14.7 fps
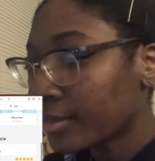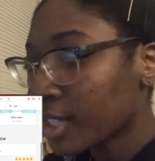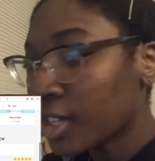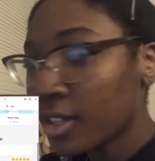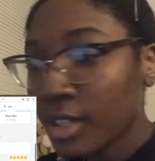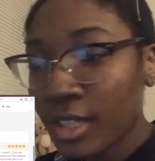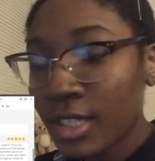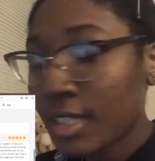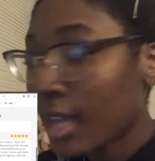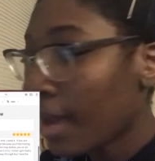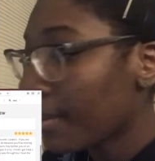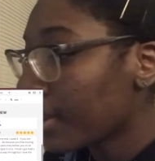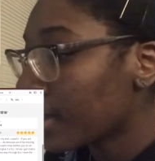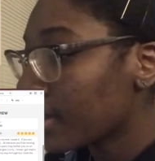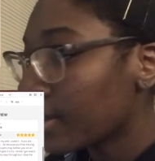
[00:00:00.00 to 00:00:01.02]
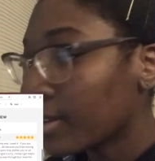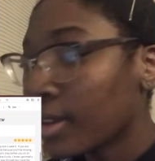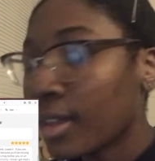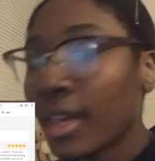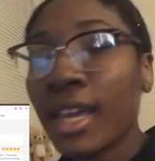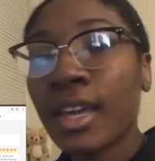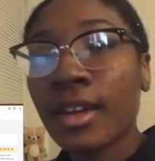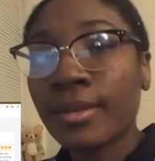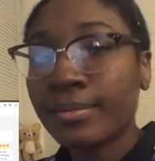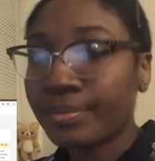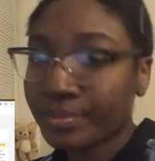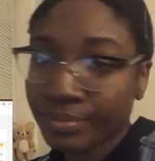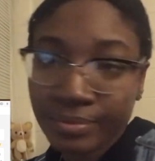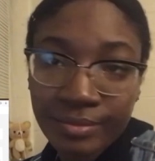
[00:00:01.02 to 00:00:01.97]
you just stop at, the, like...
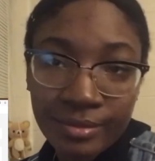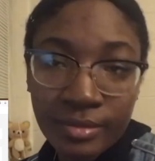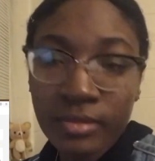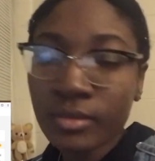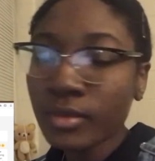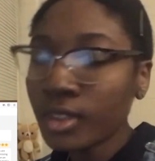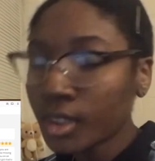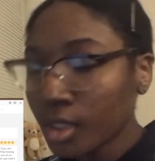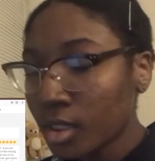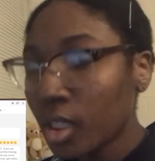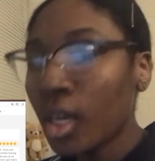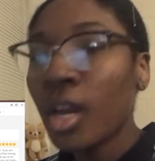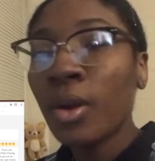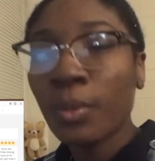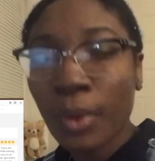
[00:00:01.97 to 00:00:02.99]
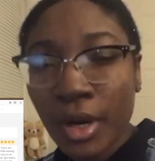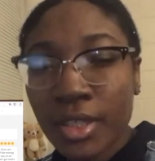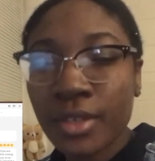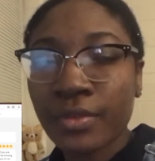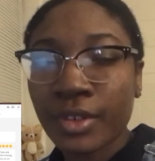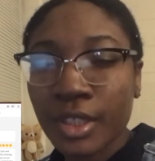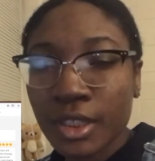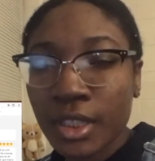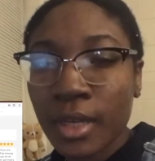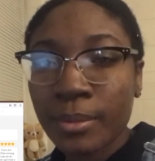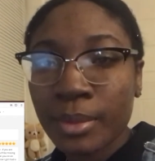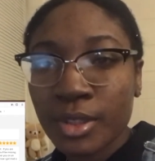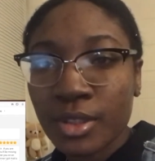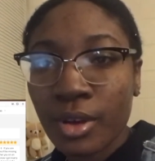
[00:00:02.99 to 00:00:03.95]
watch the first
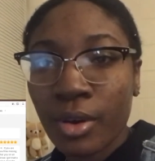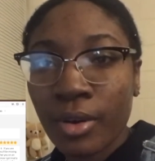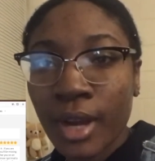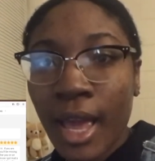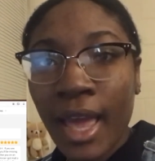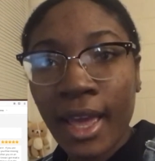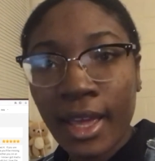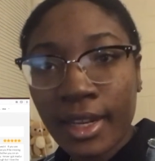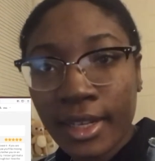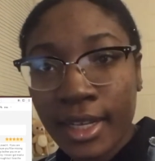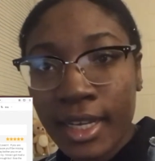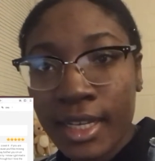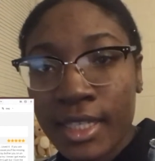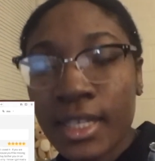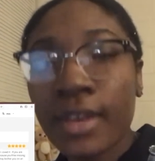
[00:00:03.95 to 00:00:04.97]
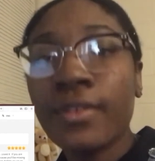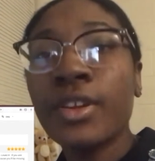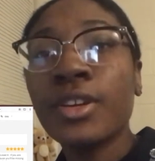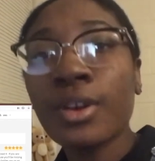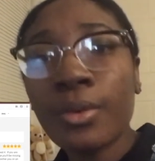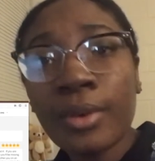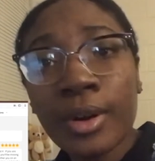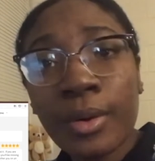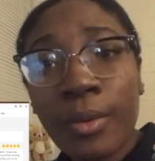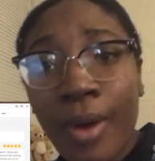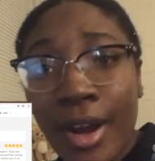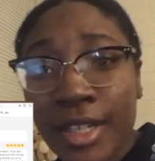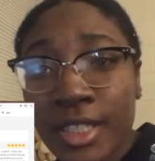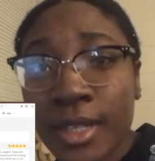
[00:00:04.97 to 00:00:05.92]
episode, at least. If you don't want to
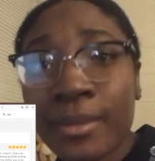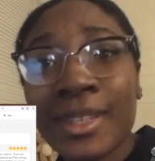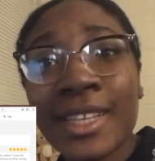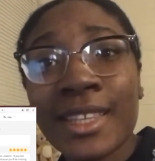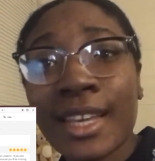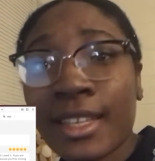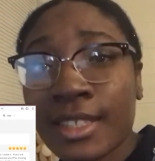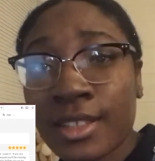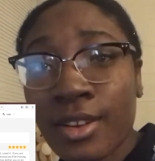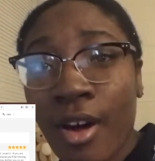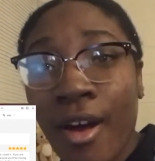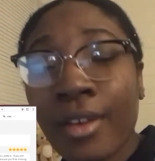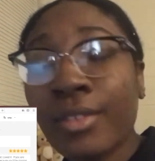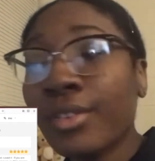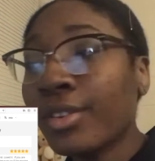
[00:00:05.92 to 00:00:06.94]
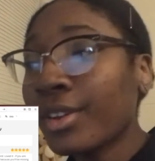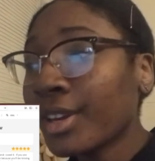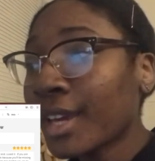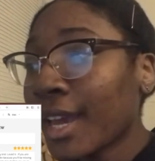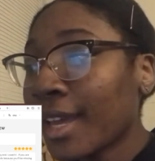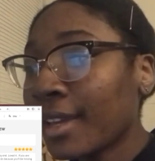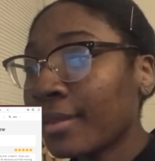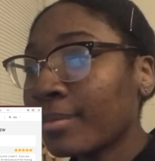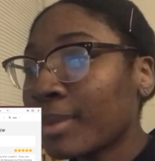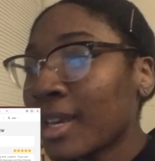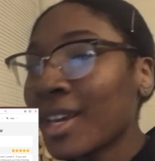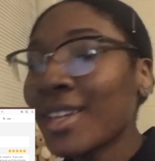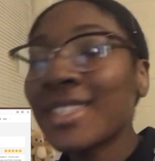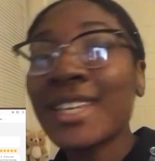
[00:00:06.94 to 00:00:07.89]
watch something that's long, look at,
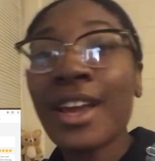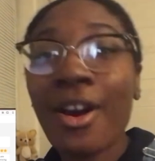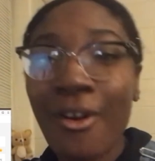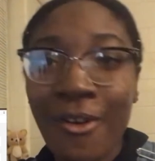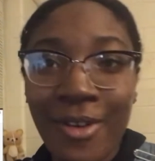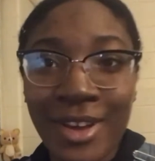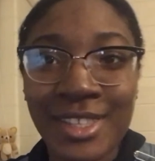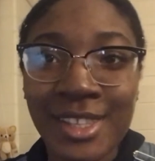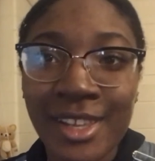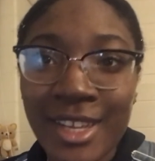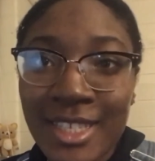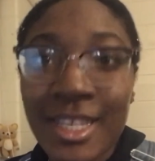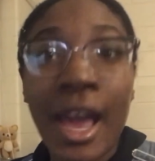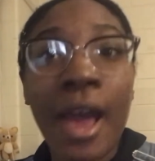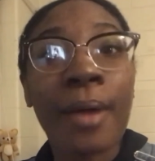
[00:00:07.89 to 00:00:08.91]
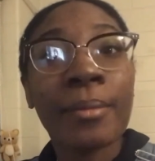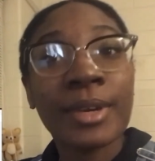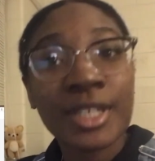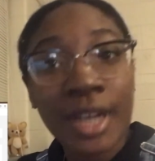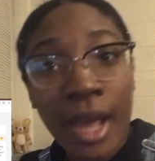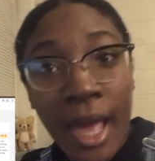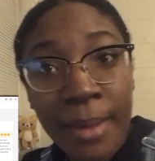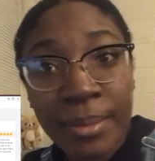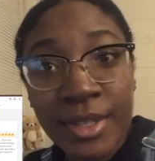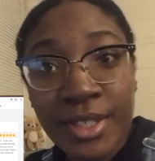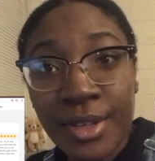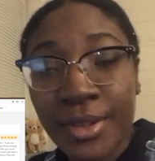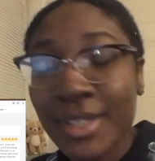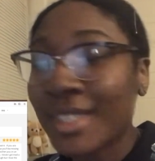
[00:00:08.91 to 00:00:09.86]
because they always list how much
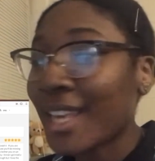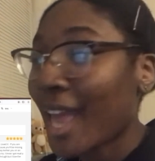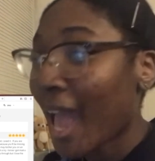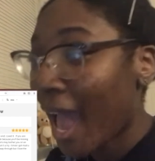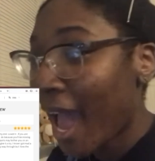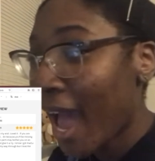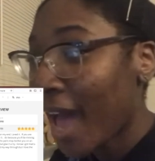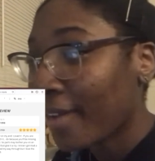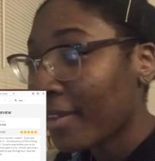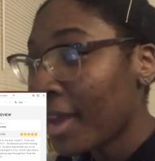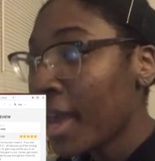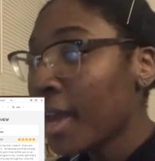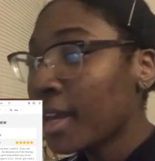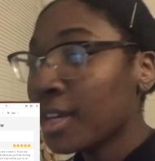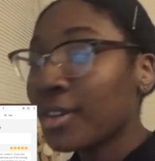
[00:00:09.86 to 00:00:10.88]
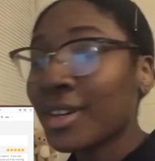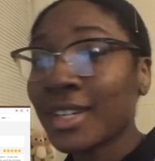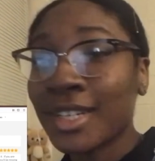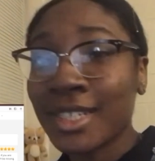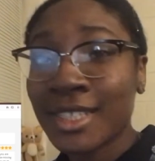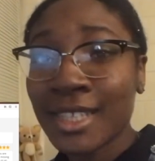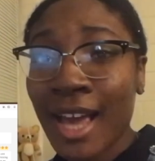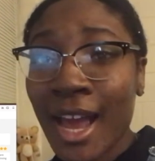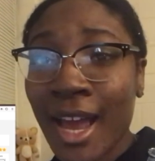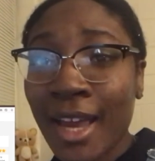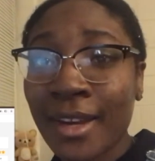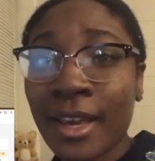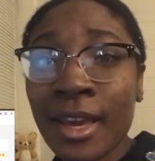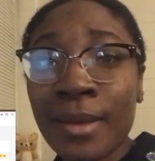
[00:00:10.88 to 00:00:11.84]
episodes they have. You could
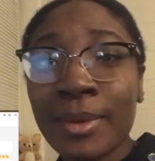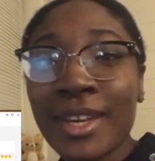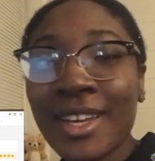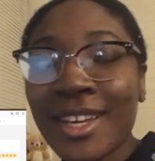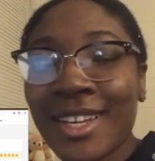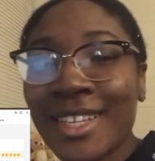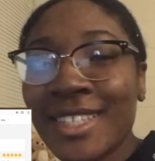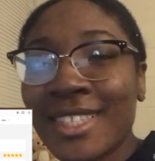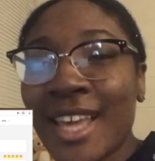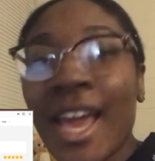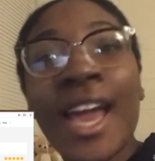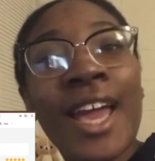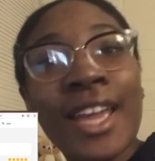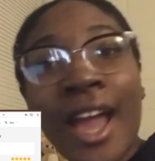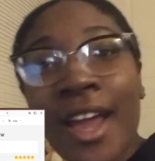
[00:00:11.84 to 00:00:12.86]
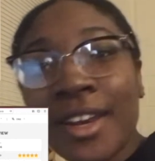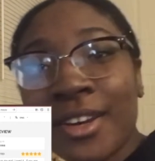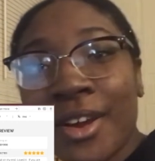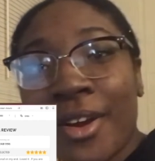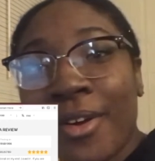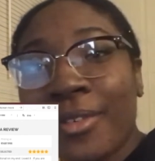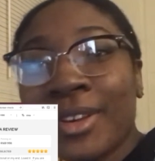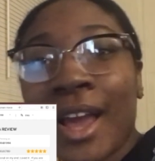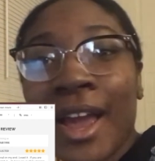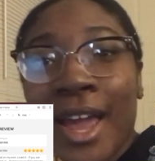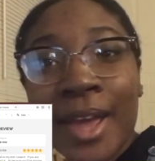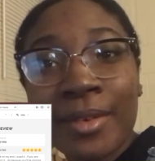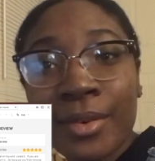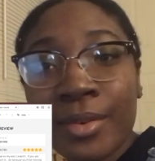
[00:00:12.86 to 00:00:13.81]
decide, because I know not
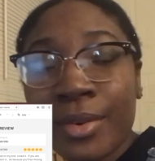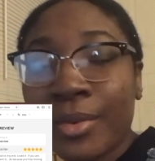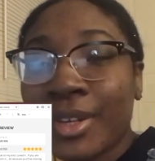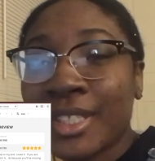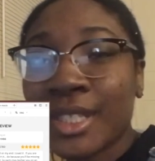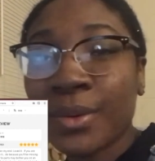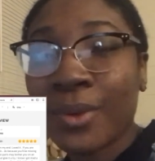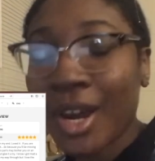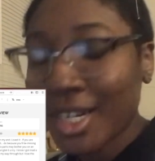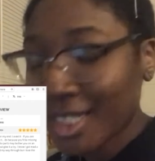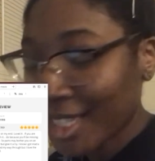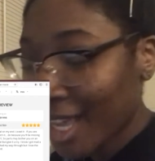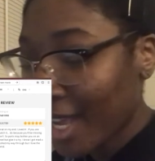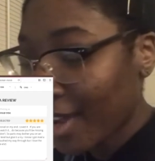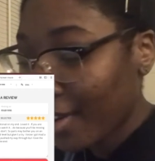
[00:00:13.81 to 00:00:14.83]
everyone wants to watch like